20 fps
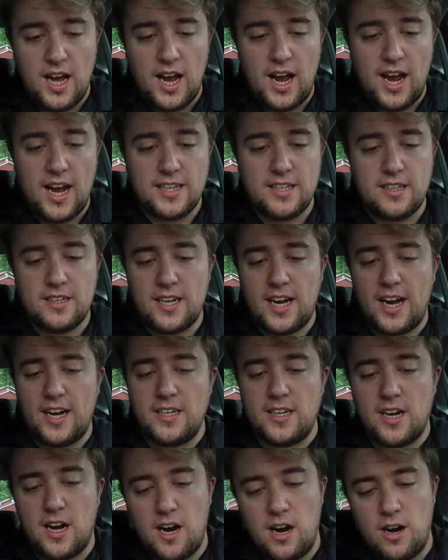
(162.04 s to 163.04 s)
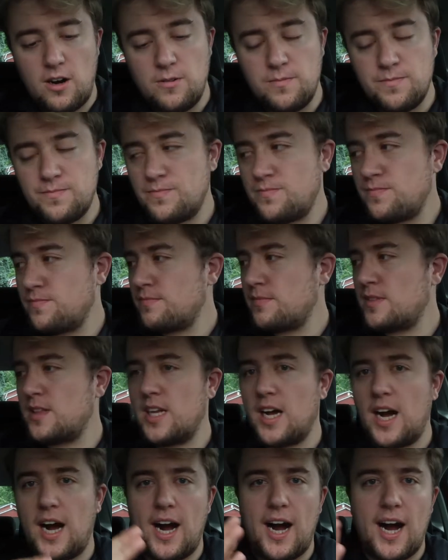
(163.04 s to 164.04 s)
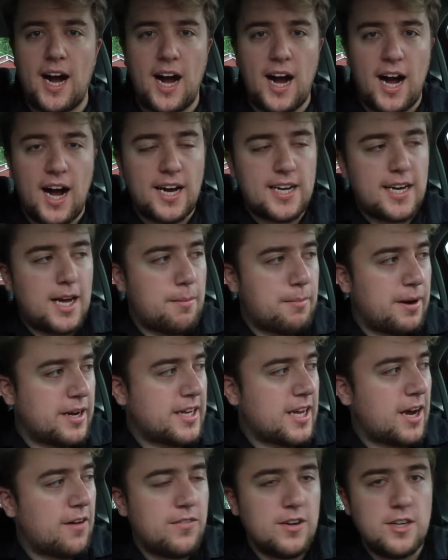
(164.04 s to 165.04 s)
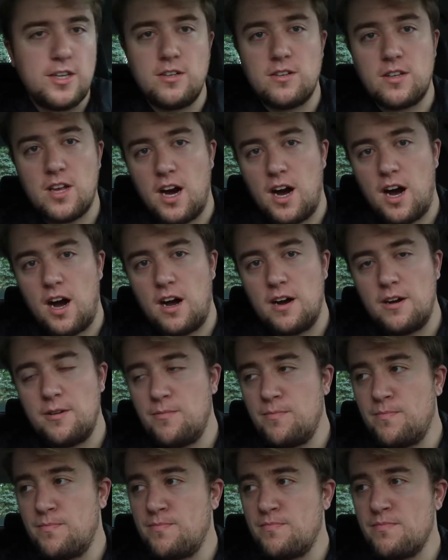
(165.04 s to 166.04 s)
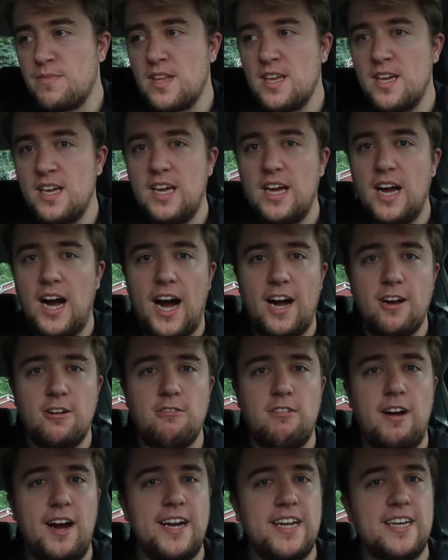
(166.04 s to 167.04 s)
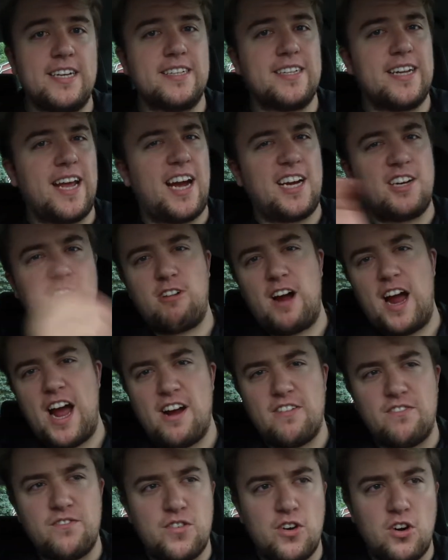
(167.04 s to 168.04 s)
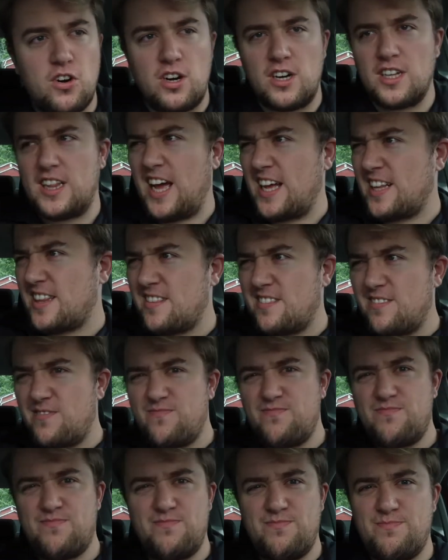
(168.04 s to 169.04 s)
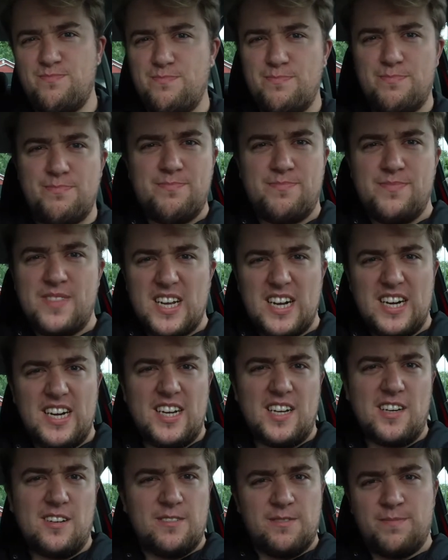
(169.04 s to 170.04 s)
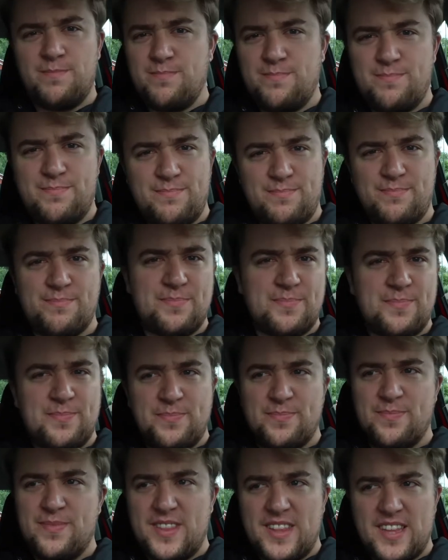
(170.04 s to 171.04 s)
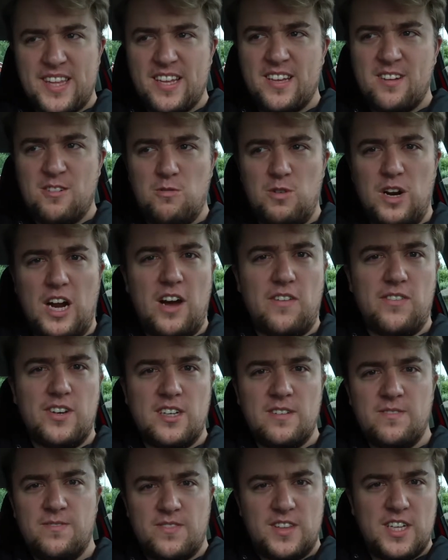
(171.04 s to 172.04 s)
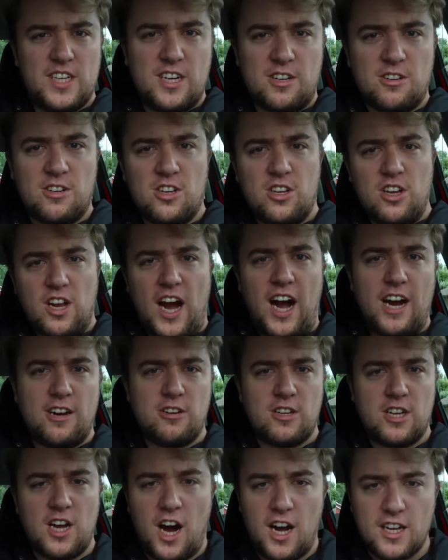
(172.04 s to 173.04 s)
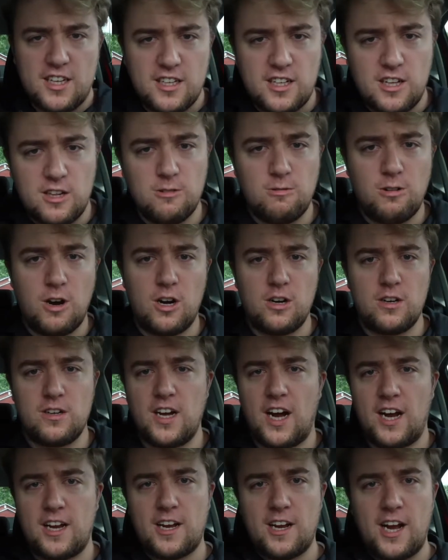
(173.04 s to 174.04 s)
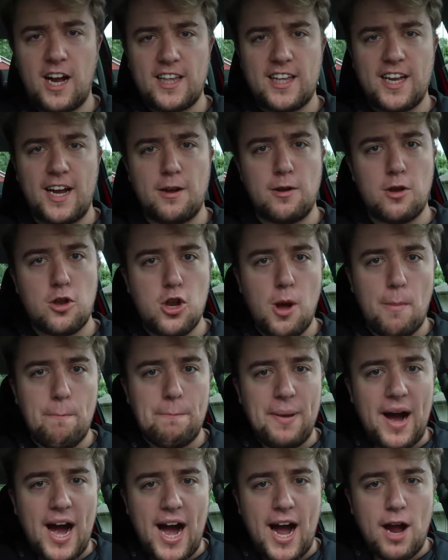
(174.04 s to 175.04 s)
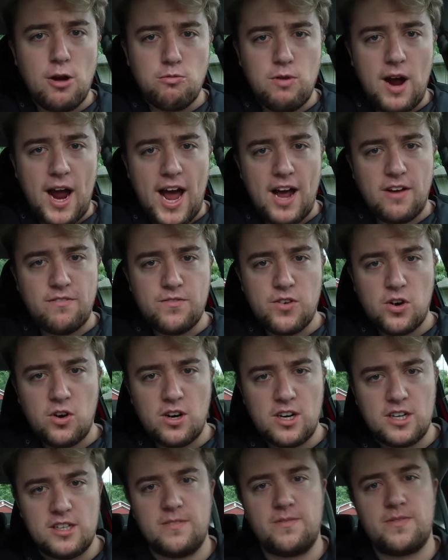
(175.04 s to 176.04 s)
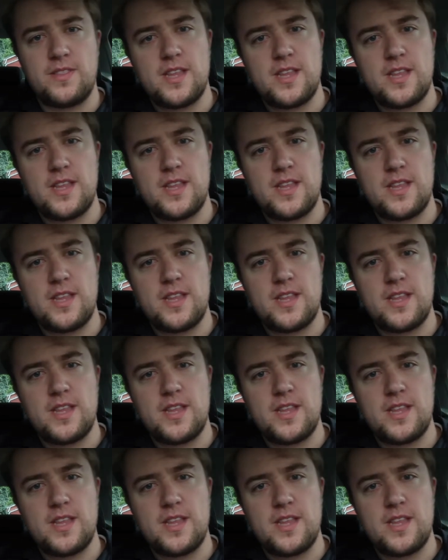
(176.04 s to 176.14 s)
as you guys know, I got myself a new car. I created in that R A V four, that little, whatever, just, I tossed it to the road. I, I said, goodbye R A V four,